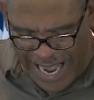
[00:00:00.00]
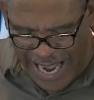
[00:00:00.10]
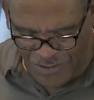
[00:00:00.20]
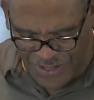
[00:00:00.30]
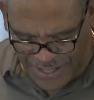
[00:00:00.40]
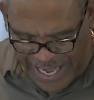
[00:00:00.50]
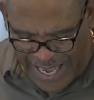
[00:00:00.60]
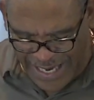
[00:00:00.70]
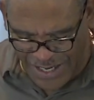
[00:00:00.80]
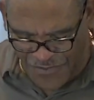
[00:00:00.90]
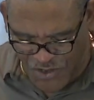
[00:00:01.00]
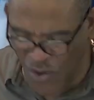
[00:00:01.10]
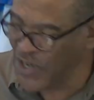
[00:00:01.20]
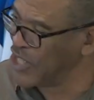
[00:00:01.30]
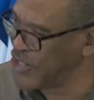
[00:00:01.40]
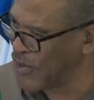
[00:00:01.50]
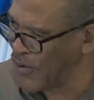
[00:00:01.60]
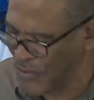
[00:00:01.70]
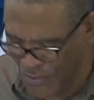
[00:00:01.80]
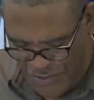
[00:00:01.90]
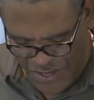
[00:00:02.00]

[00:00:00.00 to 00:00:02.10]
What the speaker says: outside of your control